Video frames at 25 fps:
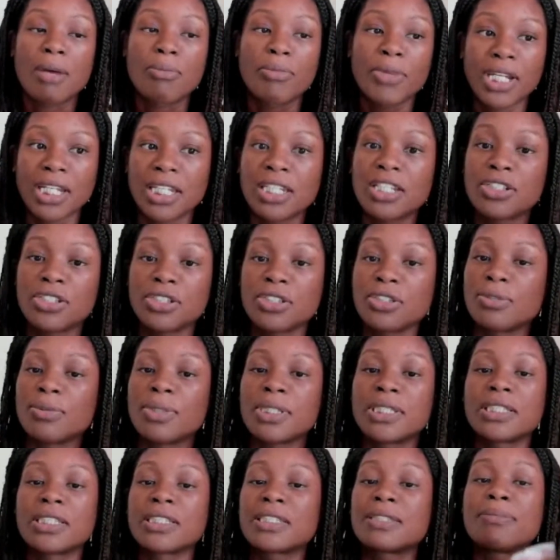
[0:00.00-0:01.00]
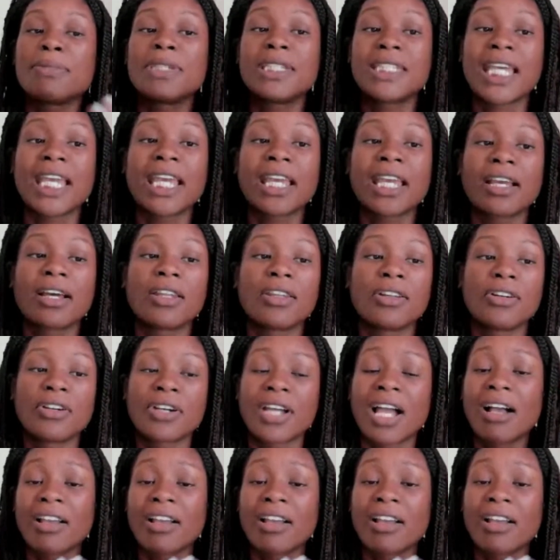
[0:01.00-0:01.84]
ready to do. It's just me taking a look.